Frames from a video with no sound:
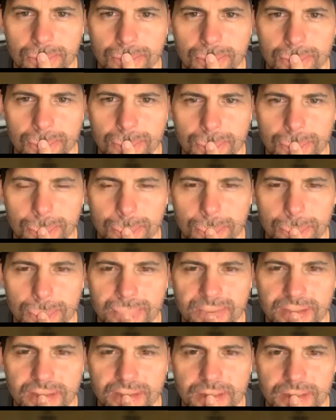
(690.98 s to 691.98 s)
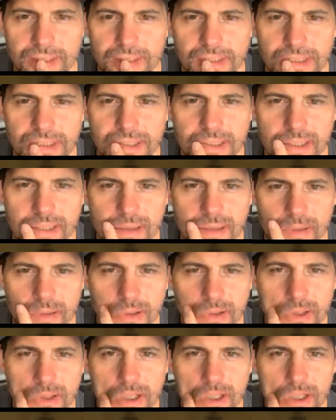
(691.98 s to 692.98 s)
Okay, so
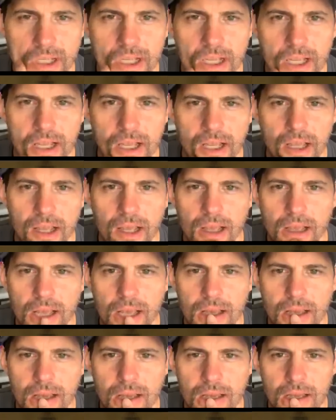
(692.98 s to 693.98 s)
he starts off.